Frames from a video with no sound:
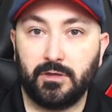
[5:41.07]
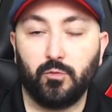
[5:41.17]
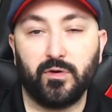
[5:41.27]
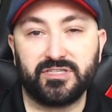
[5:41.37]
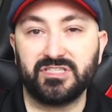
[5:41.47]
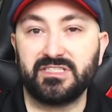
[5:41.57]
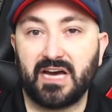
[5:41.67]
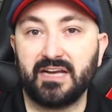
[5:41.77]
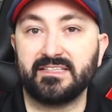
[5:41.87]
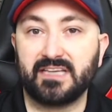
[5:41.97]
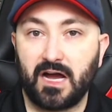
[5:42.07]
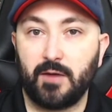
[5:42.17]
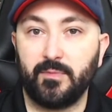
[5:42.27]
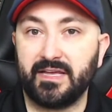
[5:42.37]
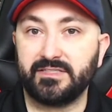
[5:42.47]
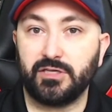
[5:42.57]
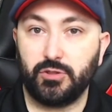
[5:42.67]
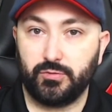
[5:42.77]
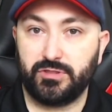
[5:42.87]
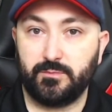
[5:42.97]
which is not as common as it
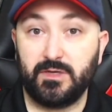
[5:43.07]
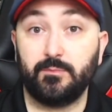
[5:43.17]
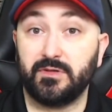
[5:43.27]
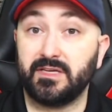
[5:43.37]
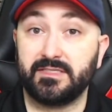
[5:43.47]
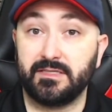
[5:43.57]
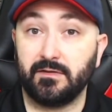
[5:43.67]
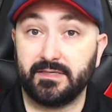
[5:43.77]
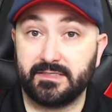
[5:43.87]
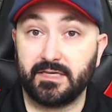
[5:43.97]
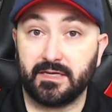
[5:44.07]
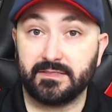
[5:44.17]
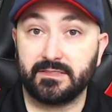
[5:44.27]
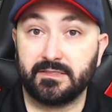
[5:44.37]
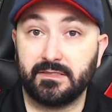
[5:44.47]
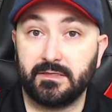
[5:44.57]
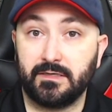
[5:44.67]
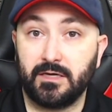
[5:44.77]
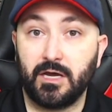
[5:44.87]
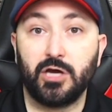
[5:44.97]
used to be, but they still exist,
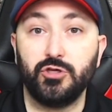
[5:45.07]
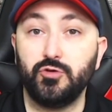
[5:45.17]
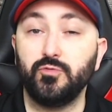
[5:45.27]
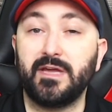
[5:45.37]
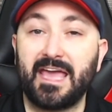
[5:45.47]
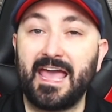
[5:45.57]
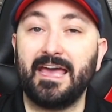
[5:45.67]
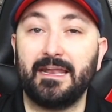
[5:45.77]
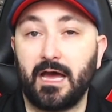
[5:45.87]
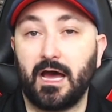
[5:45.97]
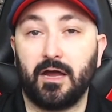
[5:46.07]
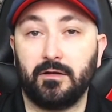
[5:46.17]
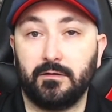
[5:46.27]
you cannot